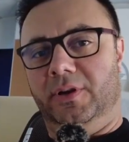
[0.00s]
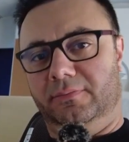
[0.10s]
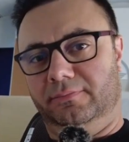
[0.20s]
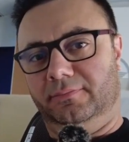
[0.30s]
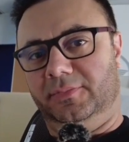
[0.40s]
you
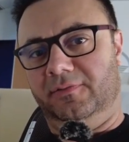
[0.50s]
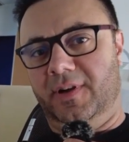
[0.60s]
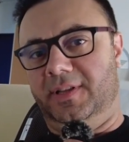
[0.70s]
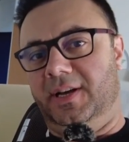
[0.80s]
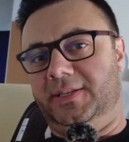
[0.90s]
know, if
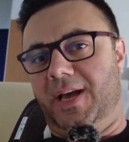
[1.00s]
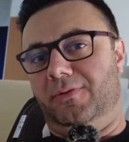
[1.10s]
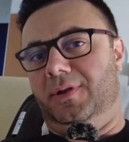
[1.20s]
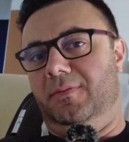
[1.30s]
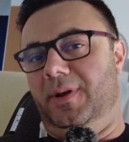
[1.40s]
I duck
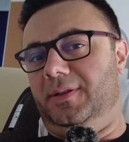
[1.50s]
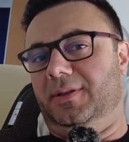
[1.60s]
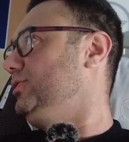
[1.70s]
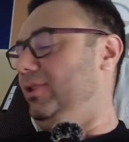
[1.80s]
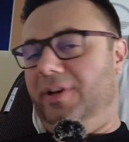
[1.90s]
down a little bit,
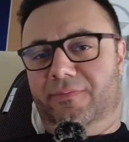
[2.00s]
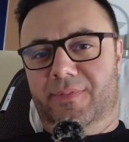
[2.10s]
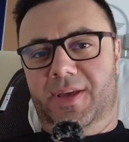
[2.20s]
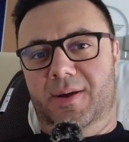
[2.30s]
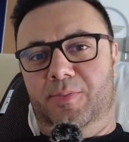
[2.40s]
should give
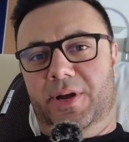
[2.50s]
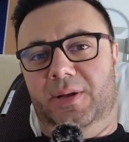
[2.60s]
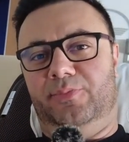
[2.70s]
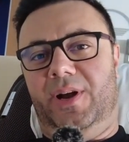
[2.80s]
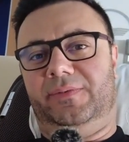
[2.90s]
me a pretty
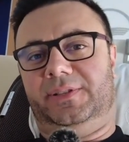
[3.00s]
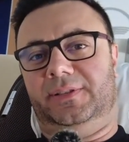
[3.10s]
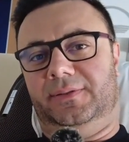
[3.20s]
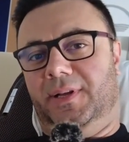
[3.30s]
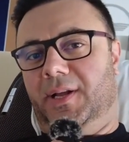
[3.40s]
good
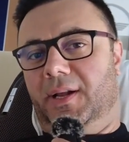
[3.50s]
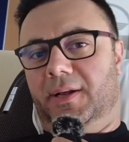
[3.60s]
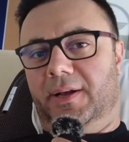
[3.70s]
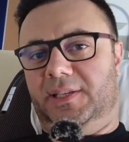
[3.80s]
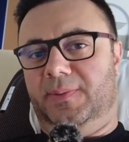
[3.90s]
privacy.
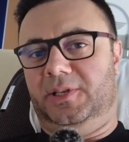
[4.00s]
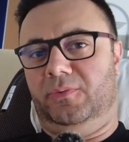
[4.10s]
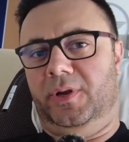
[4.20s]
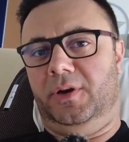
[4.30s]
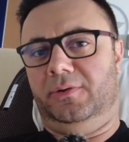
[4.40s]
Especially
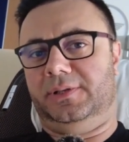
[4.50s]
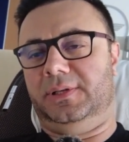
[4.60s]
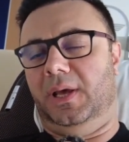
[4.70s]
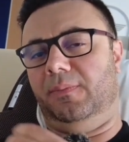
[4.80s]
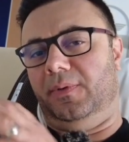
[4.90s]
when you're going to
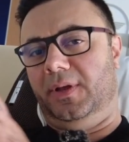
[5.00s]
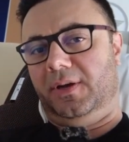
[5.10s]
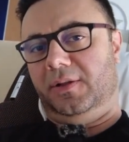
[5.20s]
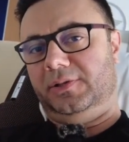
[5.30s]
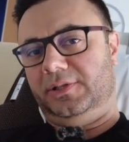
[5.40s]
sleep. You
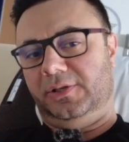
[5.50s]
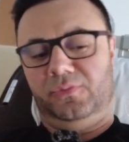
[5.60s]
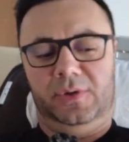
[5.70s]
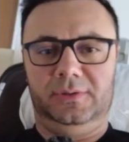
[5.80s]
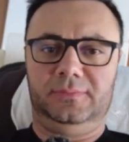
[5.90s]
close this
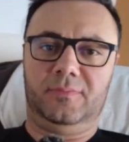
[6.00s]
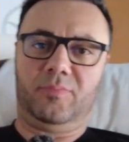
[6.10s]
one,